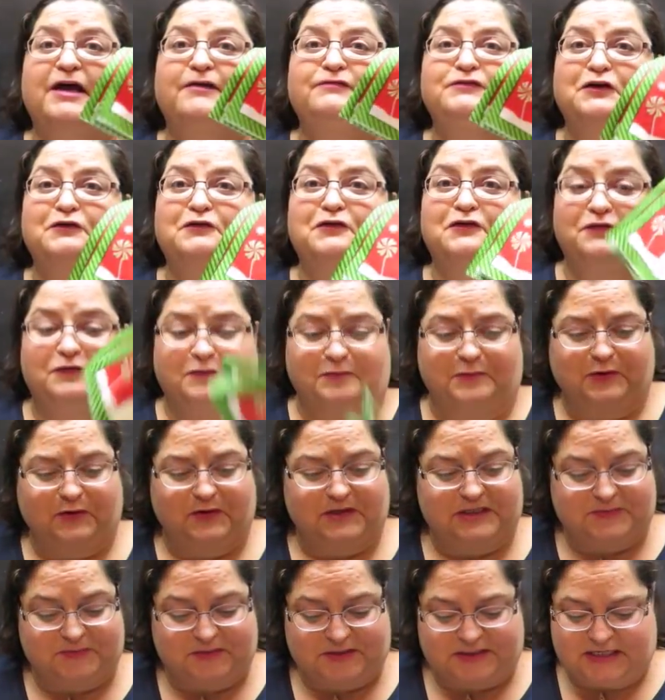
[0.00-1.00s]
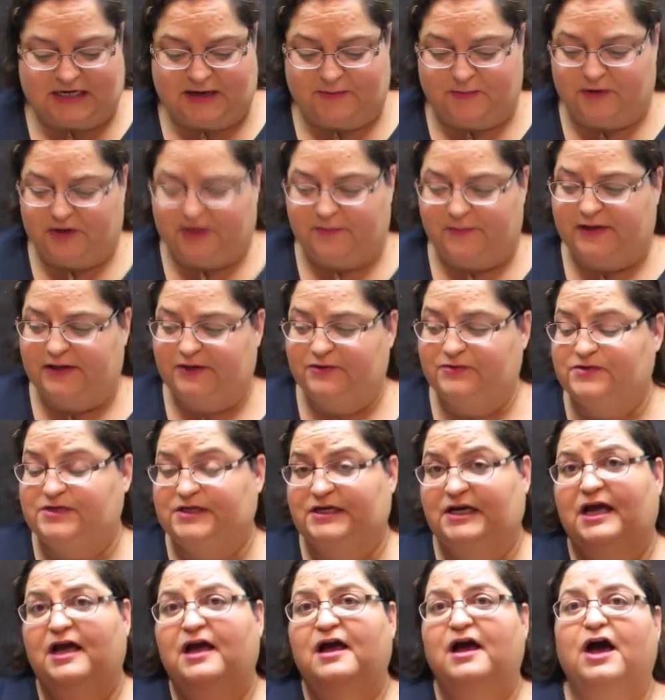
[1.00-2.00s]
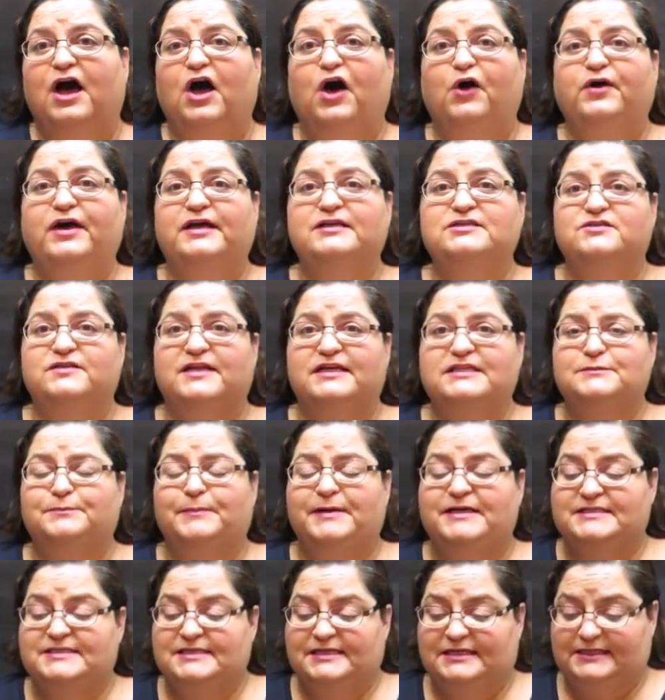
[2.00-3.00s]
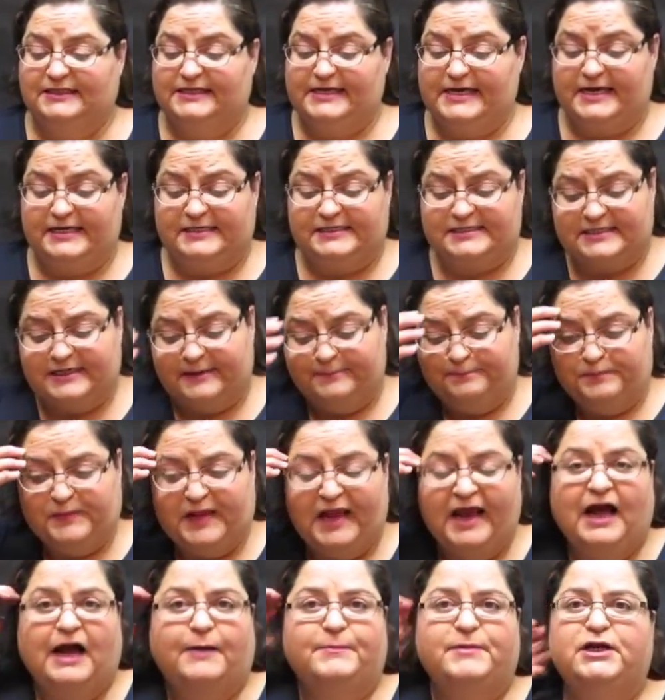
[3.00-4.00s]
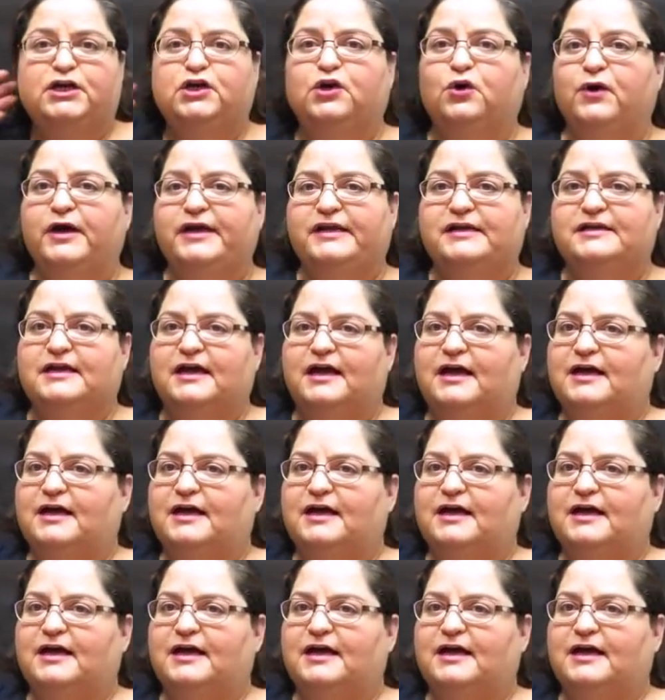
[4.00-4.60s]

leftover from Christmas that I'm going to be using. Okay, so that's basically it. I'm going to go ahead and